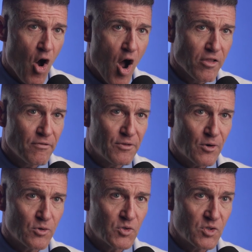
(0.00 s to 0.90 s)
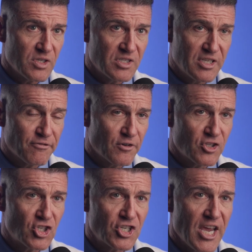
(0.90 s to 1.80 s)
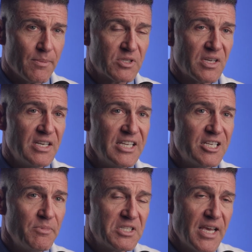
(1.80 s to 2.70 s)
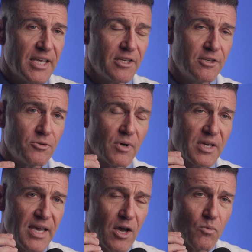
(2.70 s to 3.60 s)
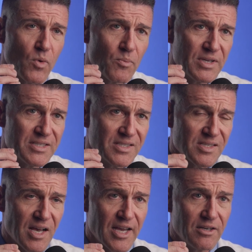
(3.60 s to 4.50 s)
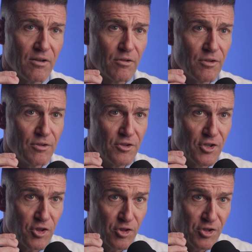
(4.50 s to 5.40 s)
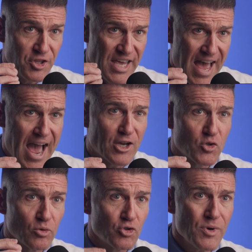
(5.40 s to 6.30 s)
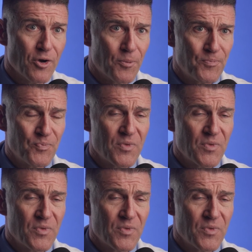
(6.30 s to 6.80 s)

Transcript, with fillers: All of those different shapes need to be taken into account when we design the, the actual drill.